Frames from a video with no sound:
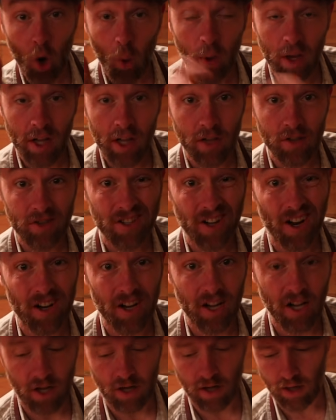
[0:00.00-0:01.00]
We closed
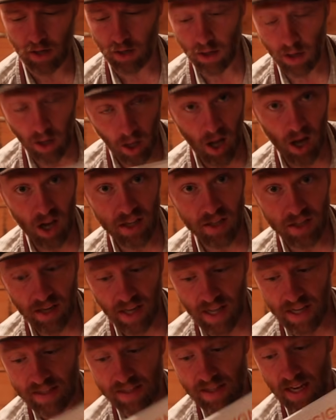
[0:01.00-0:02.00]
cart on our launch
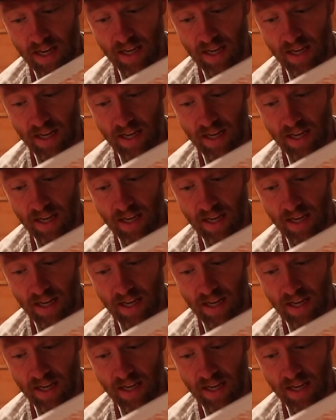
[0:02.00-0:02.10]
last